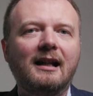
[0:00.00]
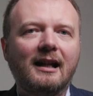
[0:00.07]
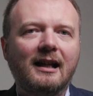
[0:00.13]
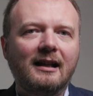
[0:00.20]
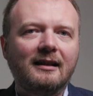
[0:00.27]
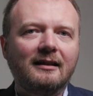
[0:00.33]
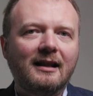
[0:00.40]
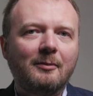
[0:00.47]

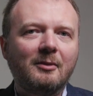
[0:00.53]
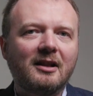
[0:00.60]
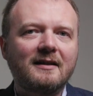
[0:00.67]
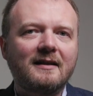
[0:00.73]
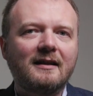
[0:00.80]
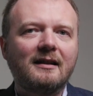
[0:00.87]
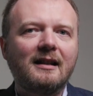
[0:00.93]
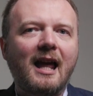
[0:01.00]

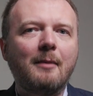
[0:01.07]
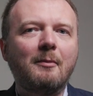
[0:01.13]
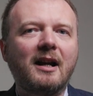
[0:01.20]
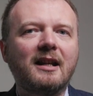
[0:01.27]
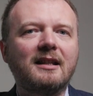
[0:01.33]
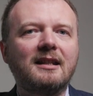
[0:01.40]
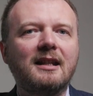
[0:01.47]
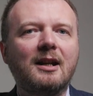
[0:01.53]
Lemelson
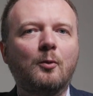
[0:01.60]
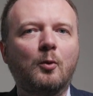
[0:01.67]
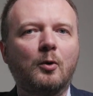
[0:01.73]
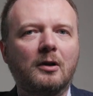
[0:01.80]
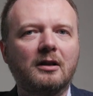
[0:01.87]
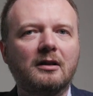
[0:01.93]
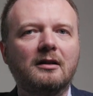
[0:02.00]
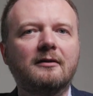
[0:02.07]
MIT
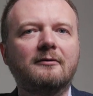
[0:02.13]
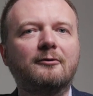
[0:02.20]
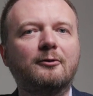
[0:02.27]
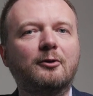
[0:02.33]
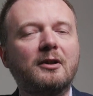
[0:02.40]
Award for